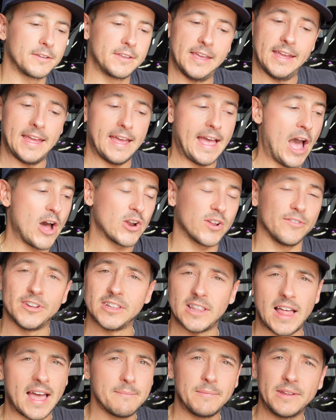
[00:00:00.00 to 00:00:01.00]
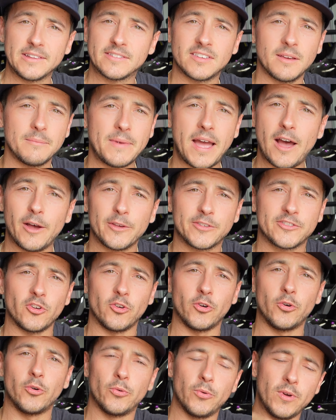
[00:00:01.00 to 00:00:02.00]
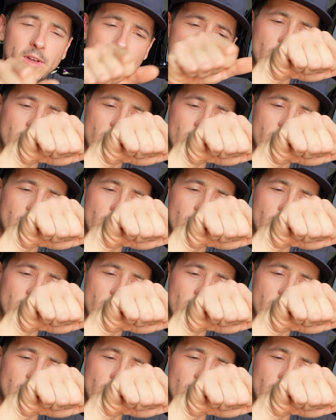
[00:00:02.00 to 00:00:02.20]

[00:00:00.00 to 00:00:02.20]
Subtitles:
get out of alignment somehow, so